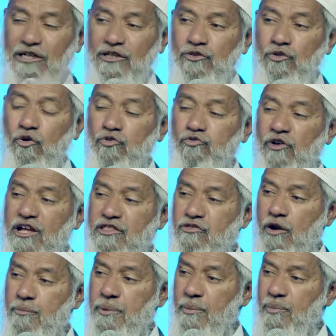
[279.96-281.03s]
those who
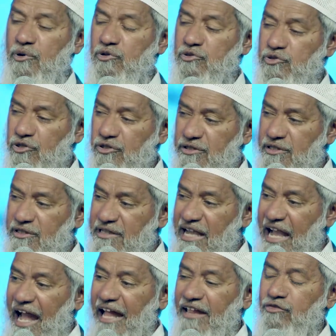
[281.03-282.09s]
exhort people to truth,
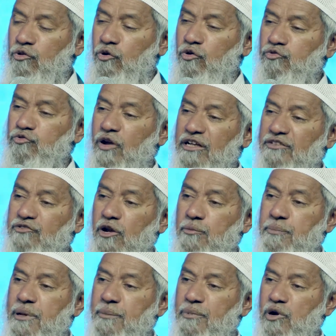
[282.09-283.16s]
and those who
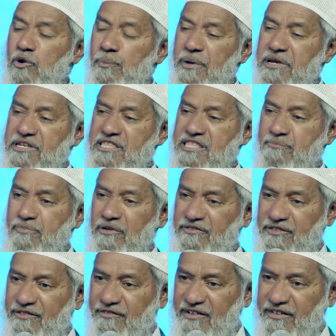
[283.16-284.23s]
exhort people to patience and
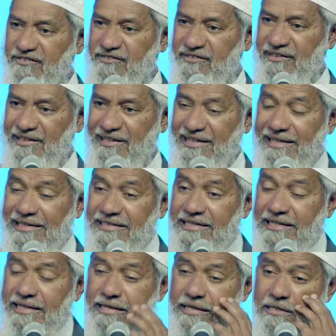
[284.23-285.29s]
perseverance.
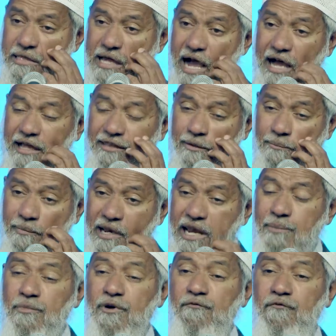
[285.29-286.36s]
These are the
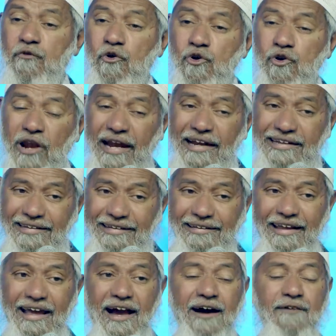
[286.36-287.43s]
minimum 4
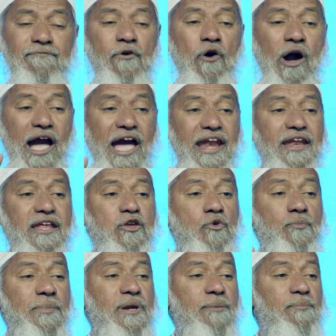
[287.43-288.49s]
criteria for any
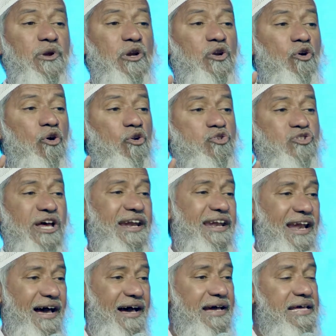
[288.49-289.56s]
human being to go to
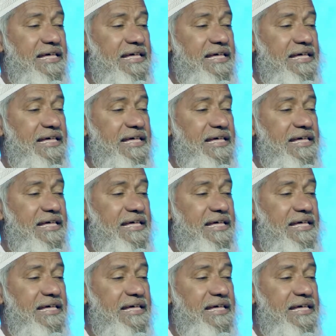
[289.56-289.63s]
Jannah.